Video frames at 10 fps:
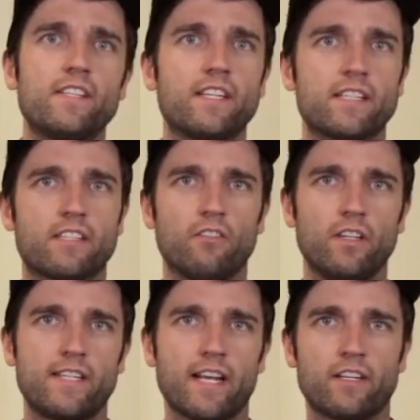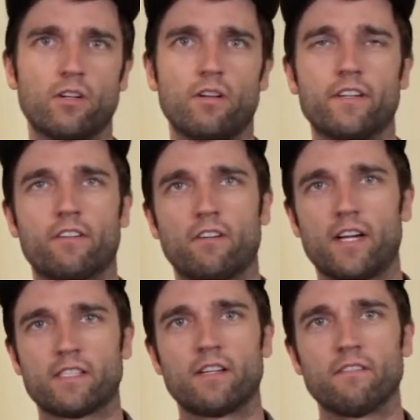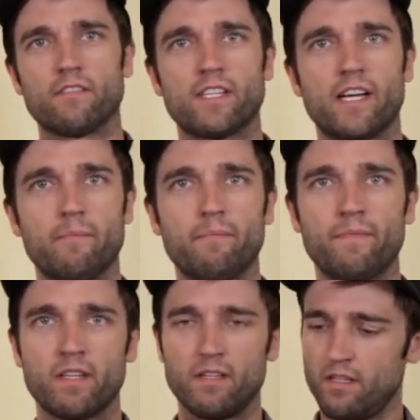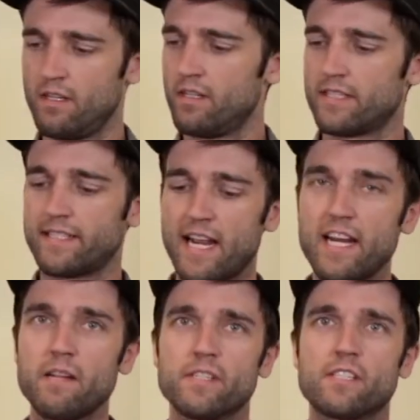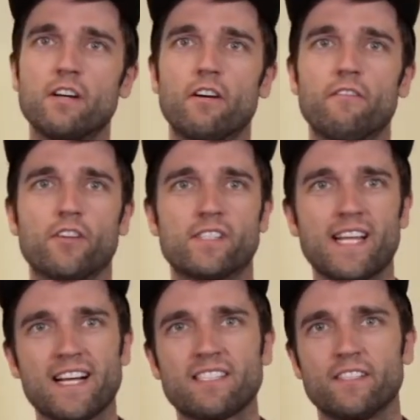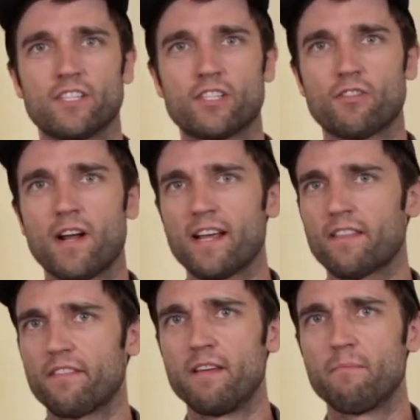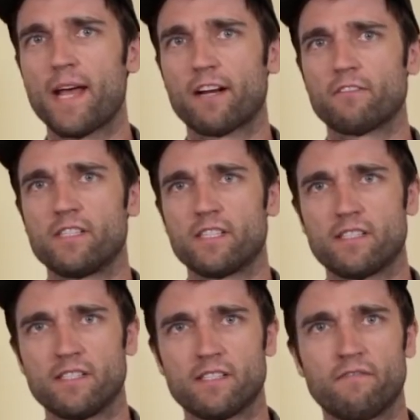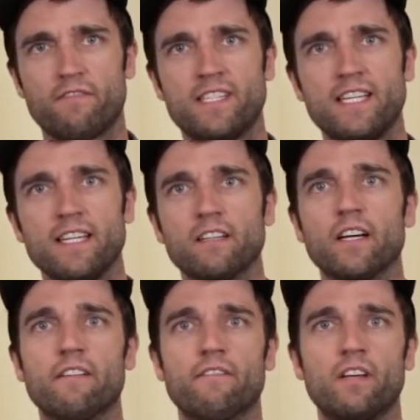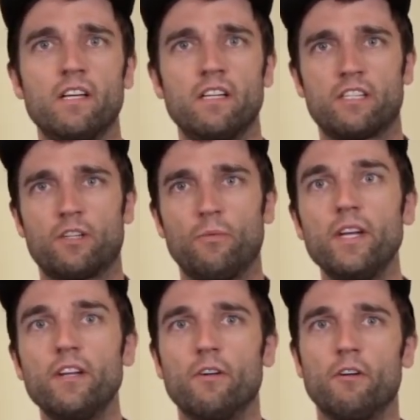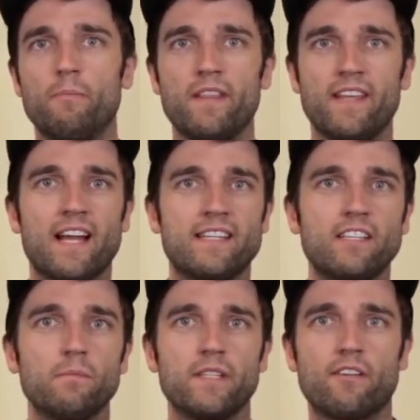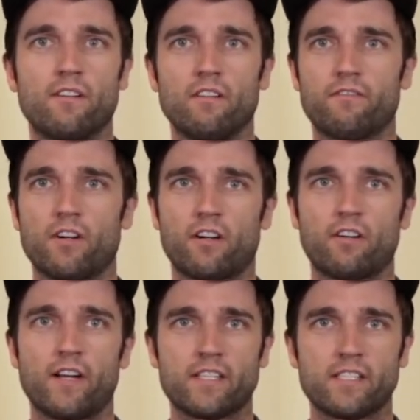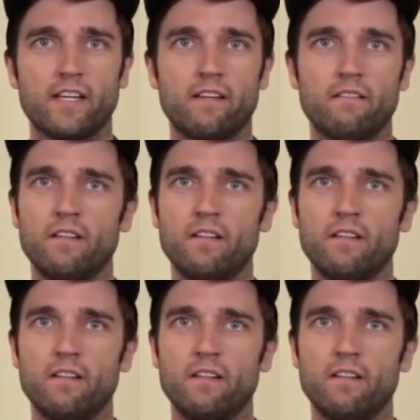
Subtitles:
these things can really take a toll on your crankset over time. Titanium is known for its excellent strength, impact resistance, and fatigue life, so we knew it would be the ideal material for our crankset.